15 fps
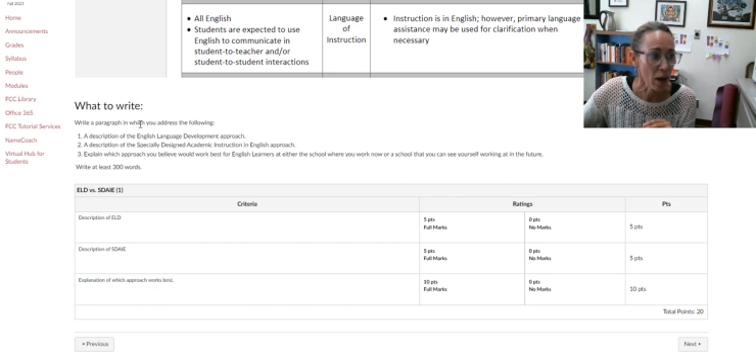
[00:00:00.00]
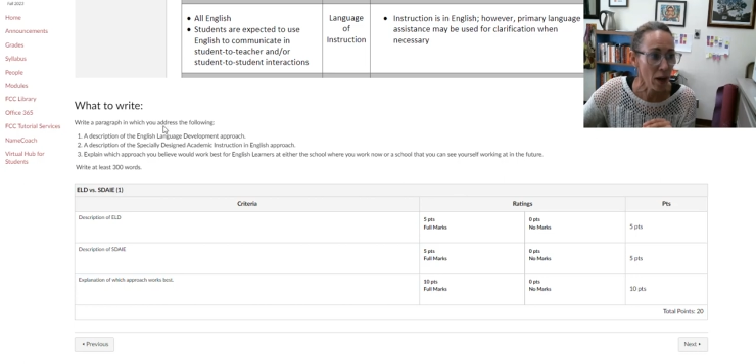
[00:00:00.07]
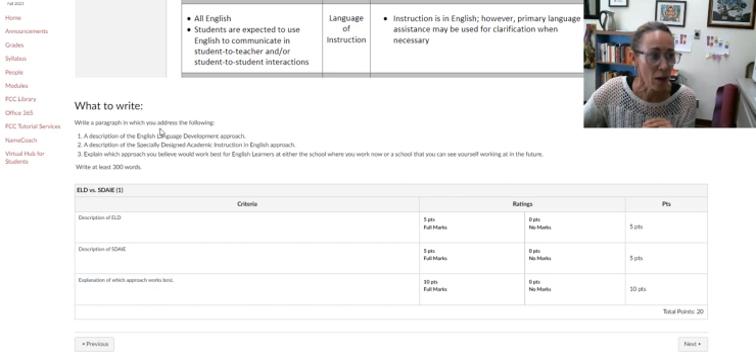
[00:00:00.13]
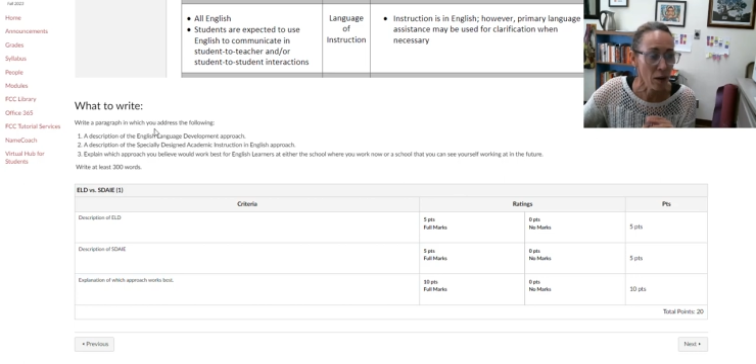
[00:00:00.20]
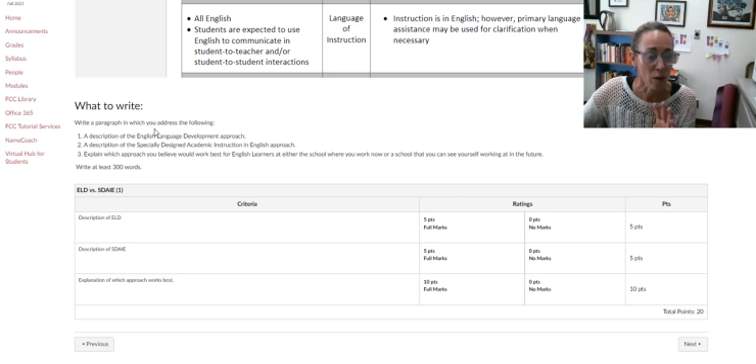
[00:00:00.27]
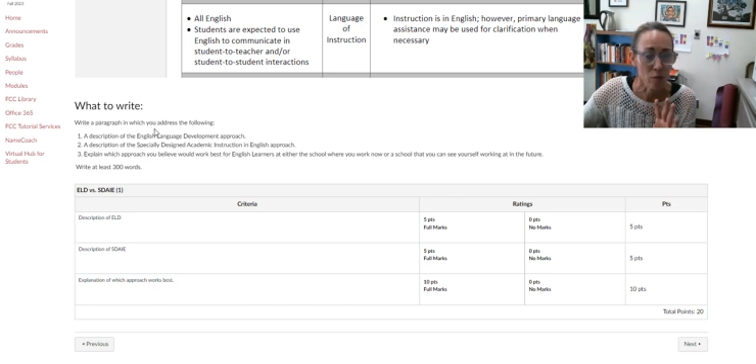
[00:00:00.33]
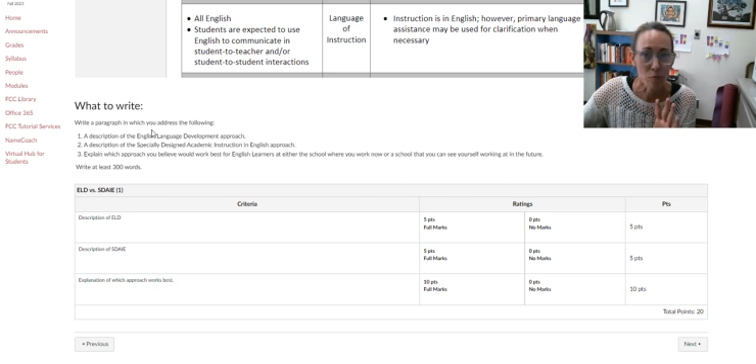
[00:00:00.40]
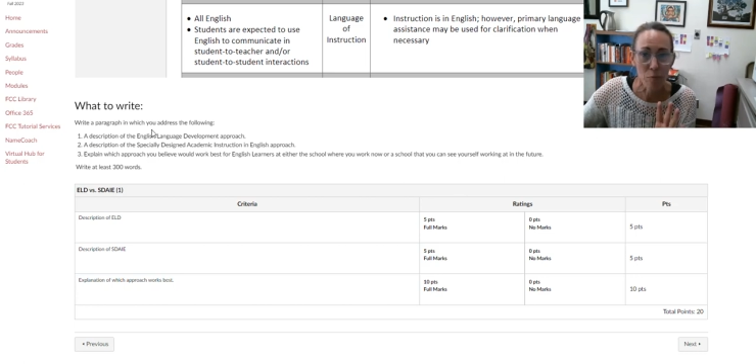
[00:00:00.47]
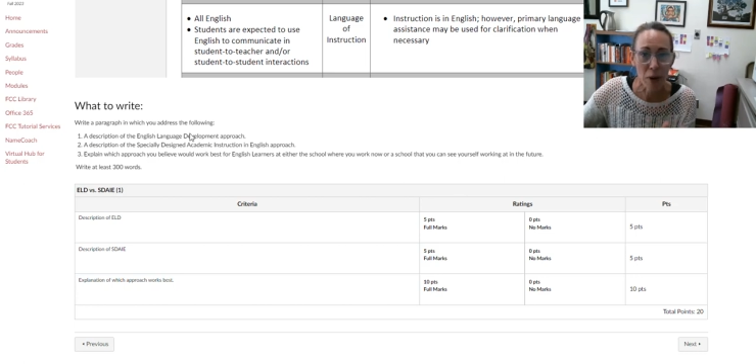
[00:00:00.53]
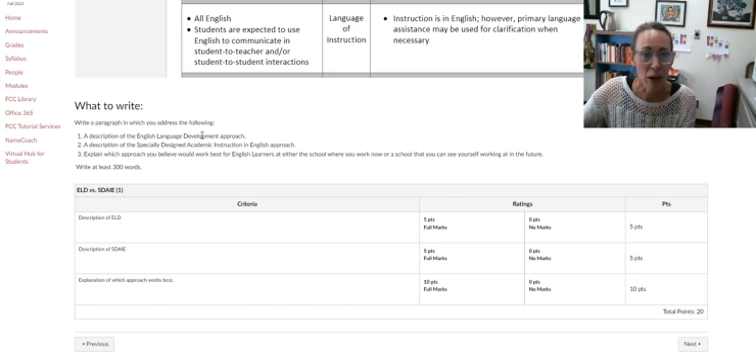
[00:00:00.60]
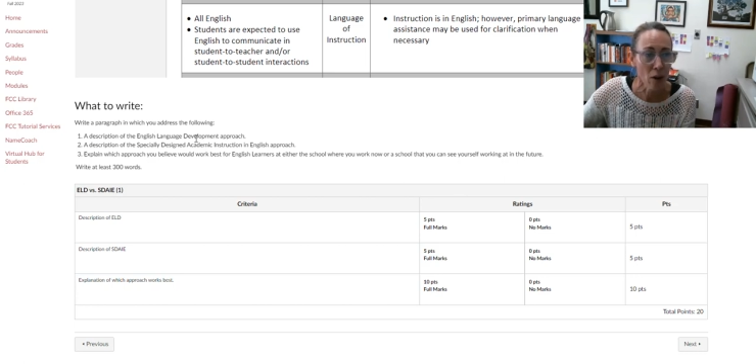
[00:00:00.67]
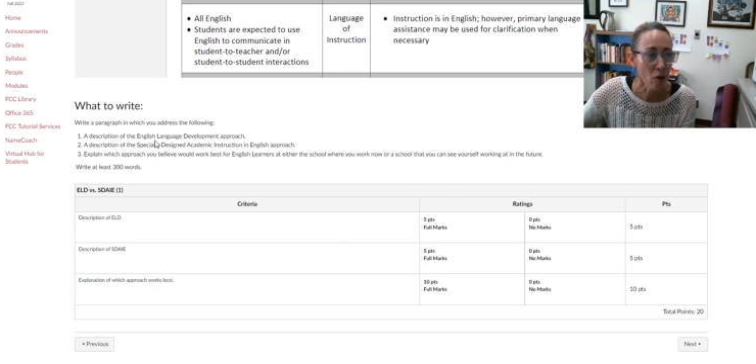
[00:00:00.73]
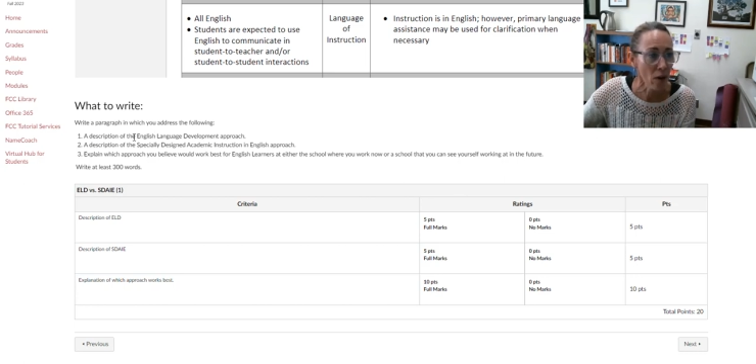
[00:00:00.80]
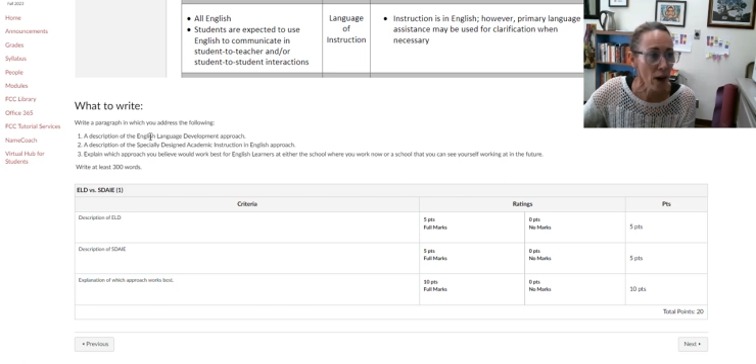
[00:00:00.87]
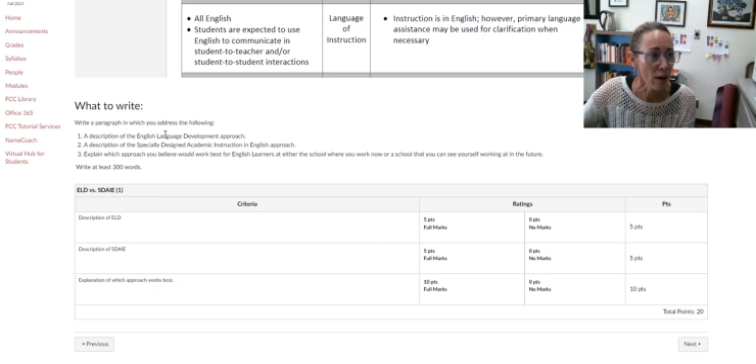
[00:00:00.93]
a
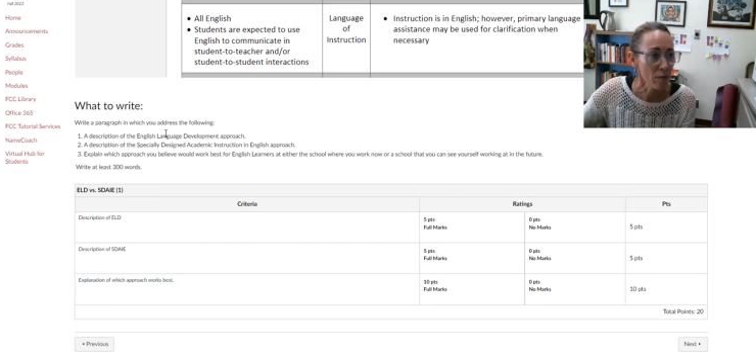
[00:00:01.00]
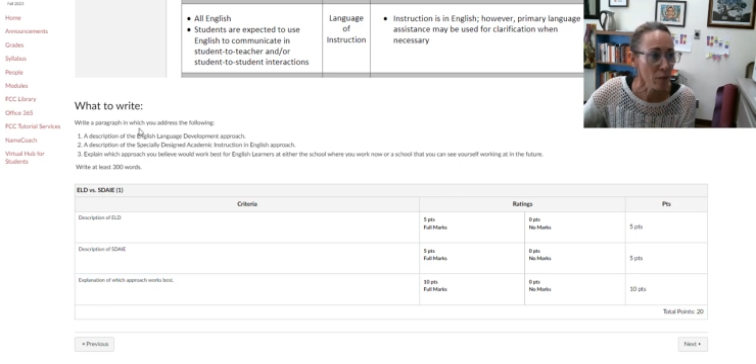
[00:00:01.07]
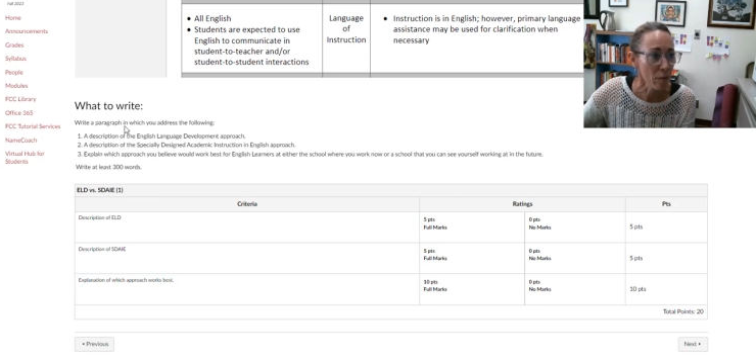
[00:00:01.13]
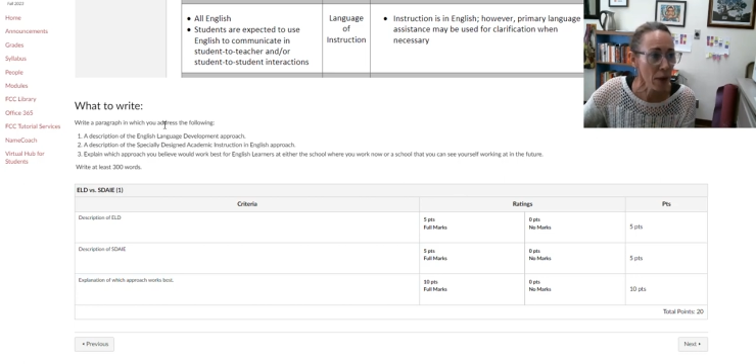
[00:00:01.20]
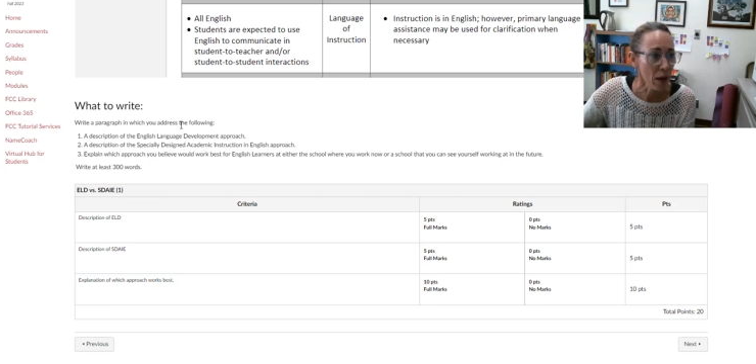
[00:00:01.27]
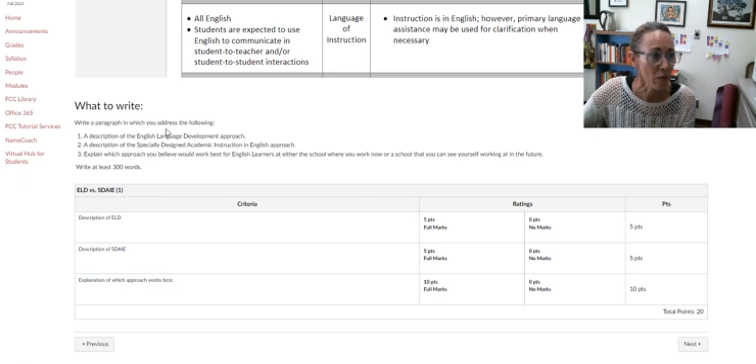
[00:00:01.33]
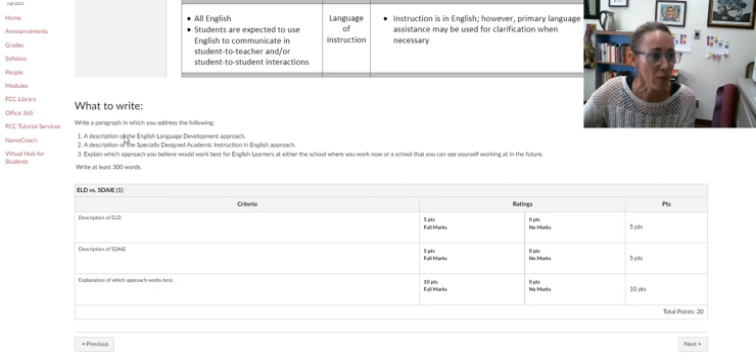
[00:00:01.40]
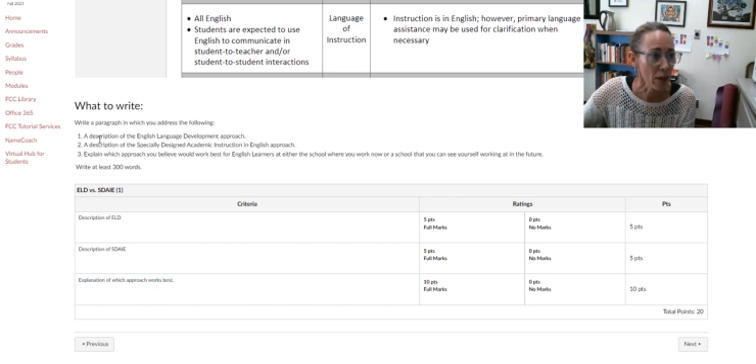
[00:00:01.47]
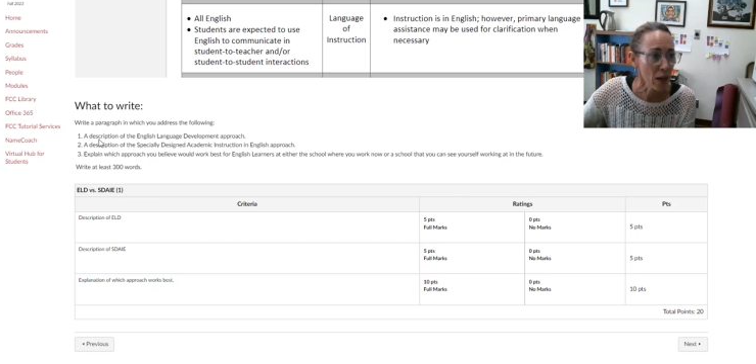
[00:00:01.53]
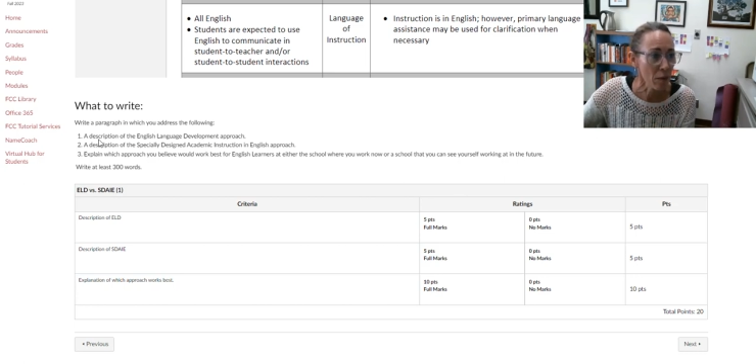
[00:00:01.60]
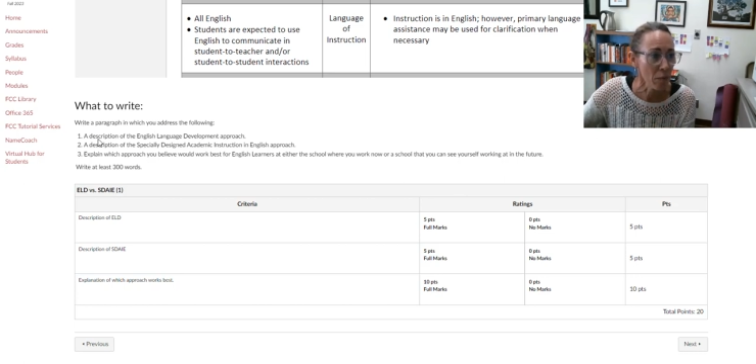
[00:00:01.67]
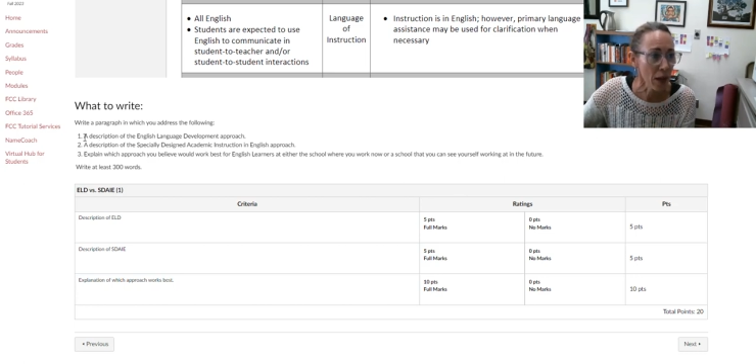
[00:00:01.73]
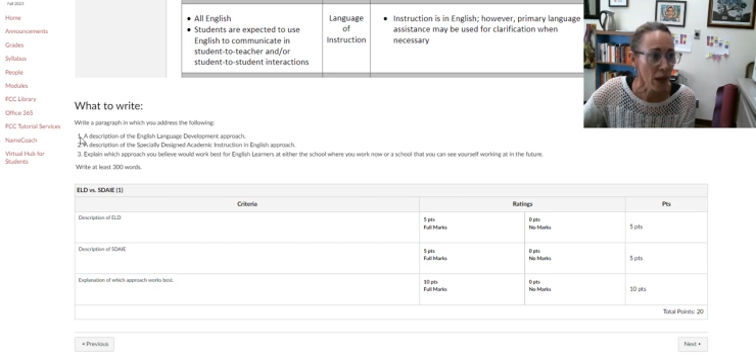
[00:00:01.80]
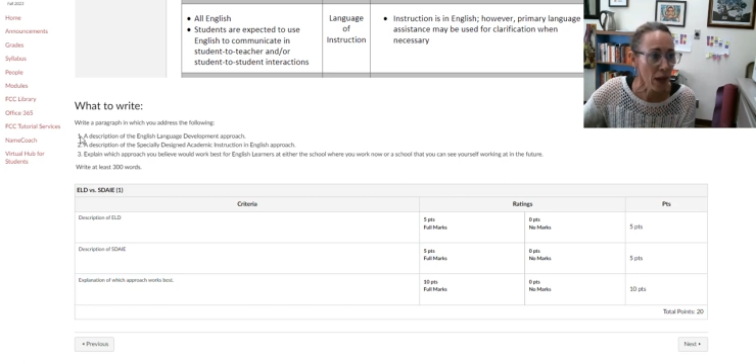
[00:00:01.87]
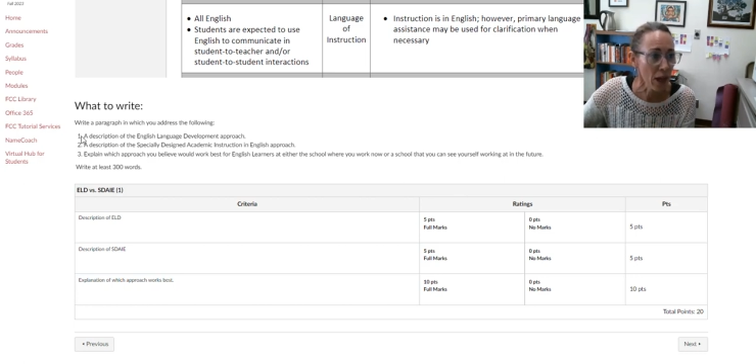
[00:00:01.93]
paragraph about
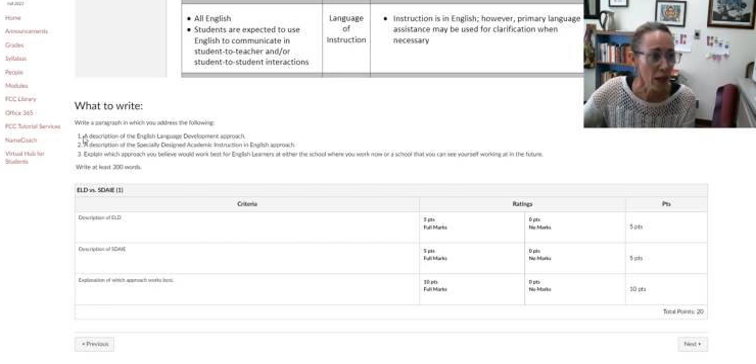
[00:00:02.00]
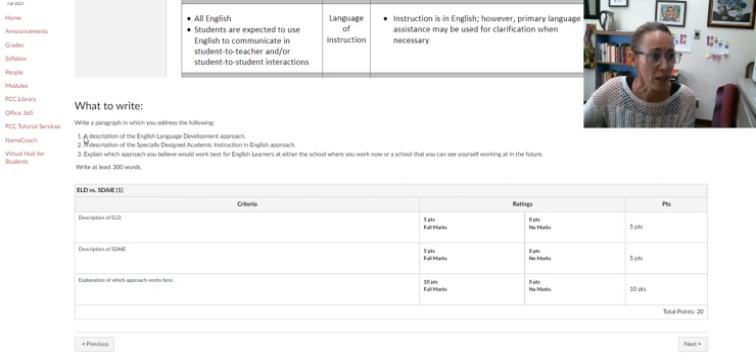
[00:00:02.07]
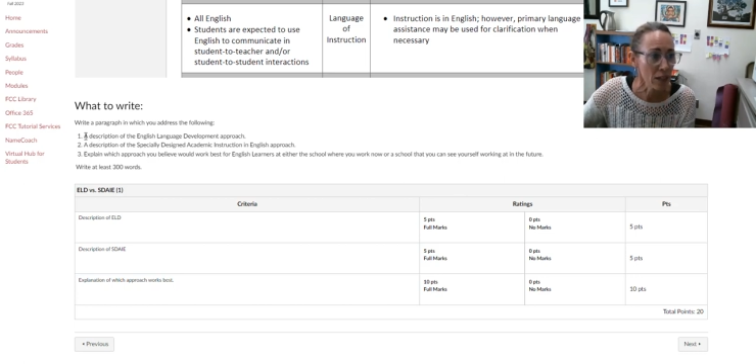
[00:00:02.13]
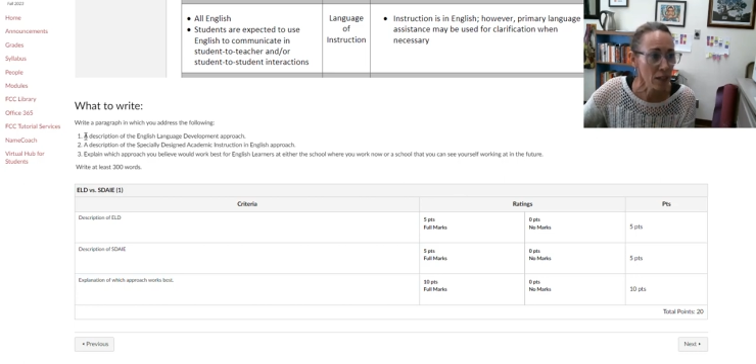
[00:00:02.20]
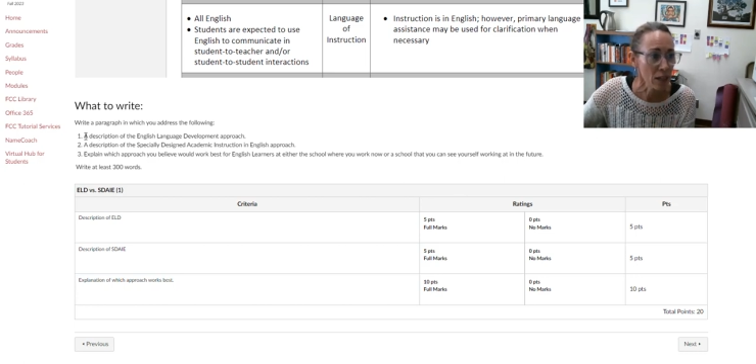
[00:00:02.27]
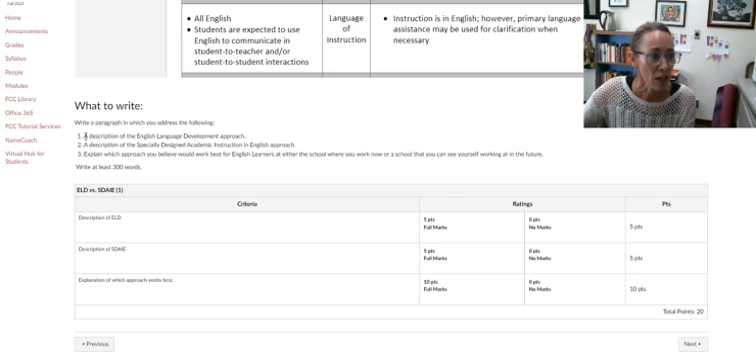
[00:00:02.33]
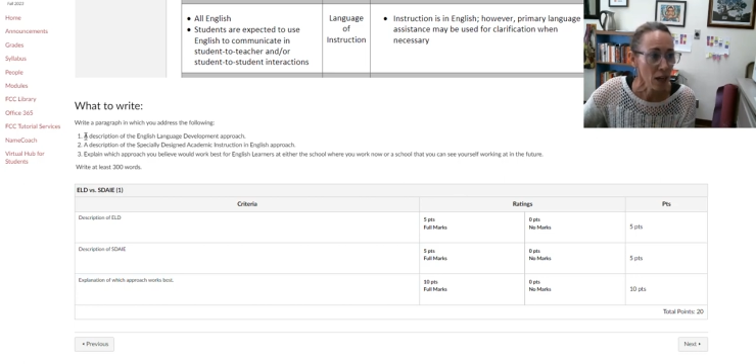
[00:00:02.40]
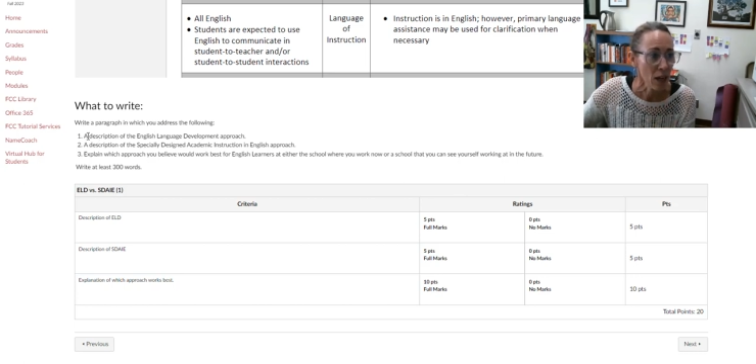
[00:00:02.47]
them and